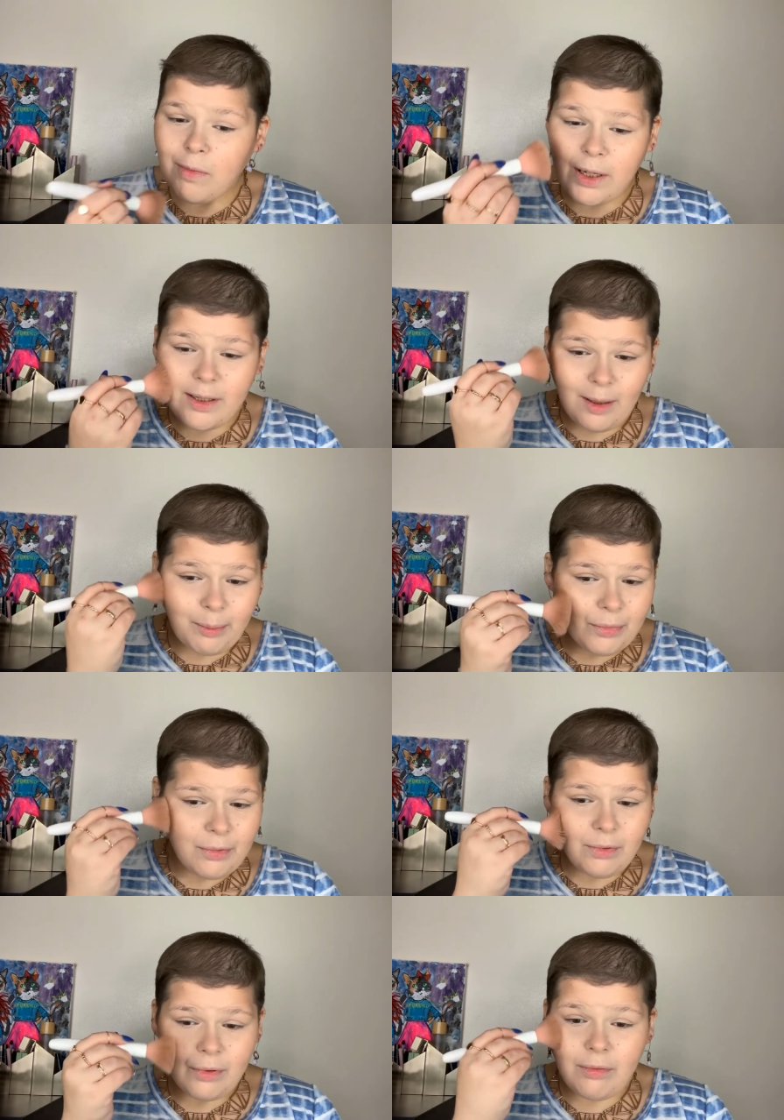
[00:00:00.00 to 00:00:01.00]
except
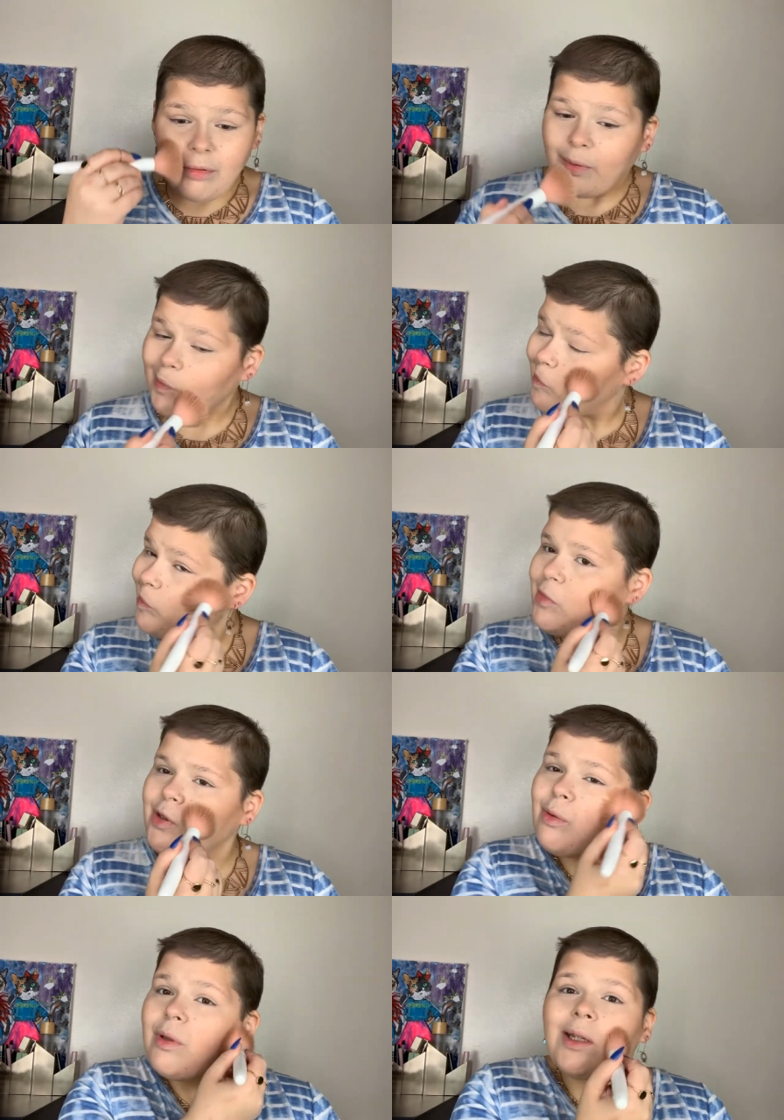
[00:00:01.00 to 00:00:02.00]

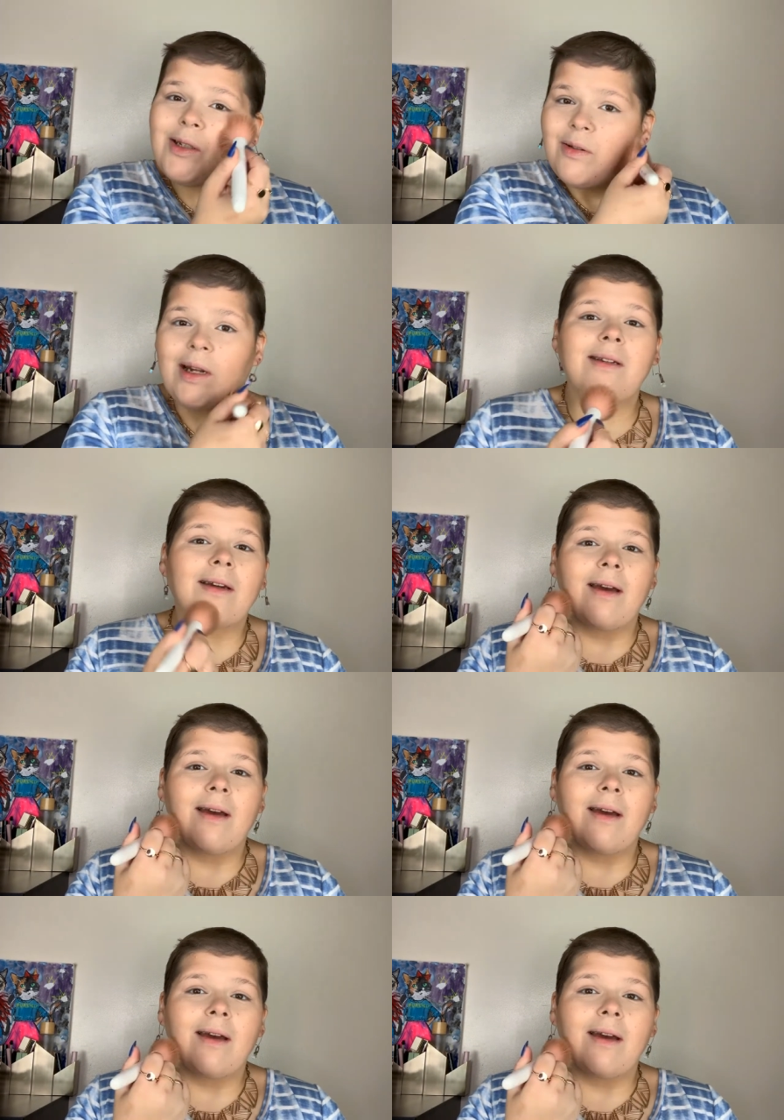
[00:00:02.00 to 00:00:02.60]
to the internet, I